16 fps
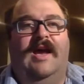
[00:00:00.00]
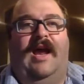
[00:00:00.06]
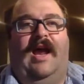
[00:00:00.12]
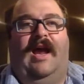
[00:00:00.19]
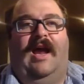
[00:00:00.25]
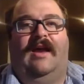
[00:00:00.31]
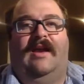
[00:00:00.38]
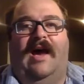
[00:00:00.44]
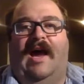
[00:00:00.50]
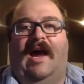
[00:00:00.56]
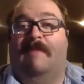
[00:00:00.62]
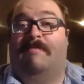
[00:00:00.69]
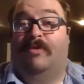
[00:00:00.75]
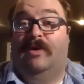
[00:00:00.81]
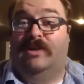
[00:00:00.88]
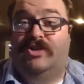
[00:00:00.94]
and I
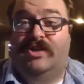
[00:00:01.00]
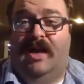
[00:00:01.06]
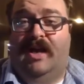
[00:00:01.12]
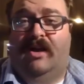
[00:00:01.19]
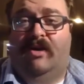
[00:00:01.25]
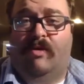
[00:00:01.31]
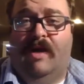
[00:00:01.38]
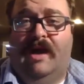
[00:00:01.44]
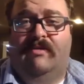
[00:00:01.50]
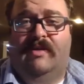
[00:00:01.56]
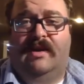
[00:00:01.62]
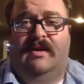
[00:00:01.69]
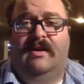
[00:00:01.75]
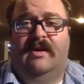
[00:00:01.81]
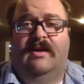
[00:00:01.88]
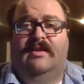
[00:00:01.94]
appreciate
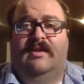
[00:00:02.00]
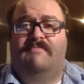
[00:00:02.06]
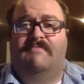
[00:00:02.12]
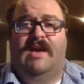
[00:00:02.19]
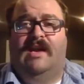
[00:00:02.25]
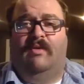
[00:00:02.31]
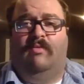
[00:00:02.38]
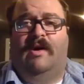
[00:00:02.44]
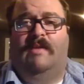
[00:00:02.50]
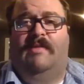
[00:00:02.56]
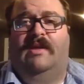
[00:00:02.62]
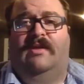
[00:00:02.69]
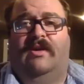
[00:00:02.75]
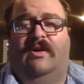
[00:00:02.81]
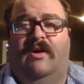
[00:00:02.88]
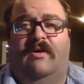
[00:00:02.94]
greatly the men and women
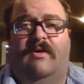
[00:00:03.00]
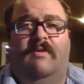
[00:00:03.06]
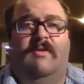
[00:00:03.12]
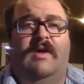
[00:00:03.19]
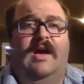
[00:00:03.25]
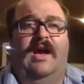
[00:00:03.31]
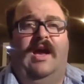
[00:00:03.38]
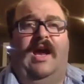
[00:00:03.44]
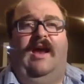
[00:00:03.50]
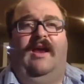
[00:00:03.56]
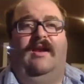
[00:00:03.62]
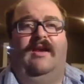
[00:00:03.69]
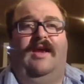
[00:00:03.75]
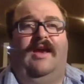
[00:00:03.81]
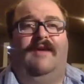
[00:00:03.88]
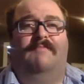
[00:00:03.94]
that go
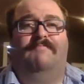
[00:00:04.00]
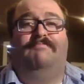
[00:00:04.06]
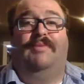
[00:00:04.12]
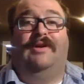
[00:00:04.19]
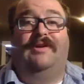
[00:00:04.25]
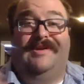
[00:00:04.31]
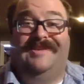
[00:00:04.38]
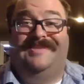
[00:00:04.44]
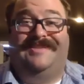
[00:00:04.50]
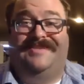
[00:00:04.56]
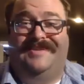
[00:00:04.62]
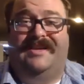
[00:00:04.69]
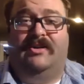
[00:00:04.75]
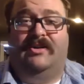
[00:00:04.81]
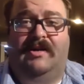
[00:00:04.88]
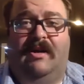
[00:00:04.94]
and bullets
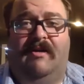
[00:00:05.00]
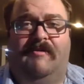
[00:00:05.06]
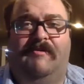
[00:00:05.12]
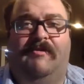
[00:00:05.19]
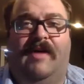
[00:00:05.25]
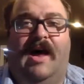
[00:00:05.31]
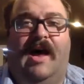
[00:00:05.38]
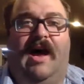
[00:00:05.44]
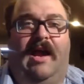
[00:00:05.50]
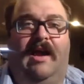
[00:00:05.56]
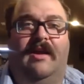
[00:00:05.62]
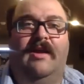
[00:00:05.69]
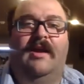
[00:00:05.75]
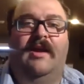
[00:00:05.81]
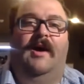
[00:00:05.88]
literally are flying.